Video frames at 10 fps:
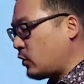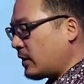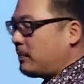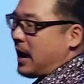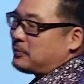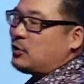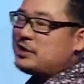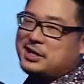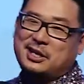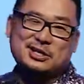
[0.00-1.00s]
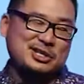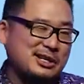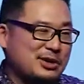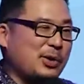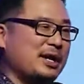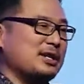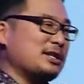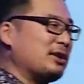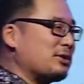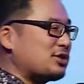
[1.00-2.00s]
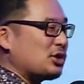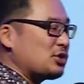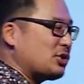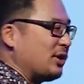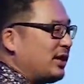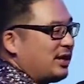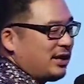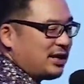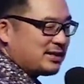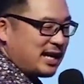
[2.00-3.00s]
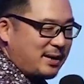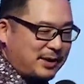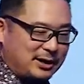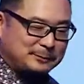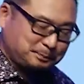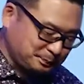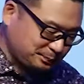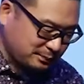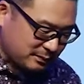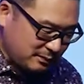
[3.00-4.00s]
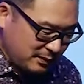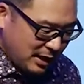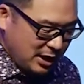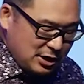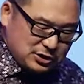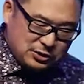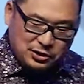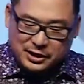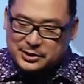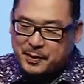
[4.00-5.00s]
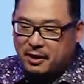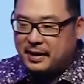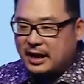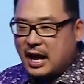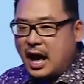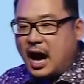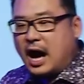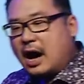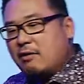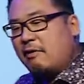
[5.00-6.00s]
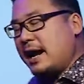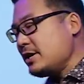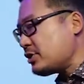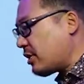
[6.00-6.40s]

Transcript: quick pop quiz here, just a little social exam here, social experiment. Raise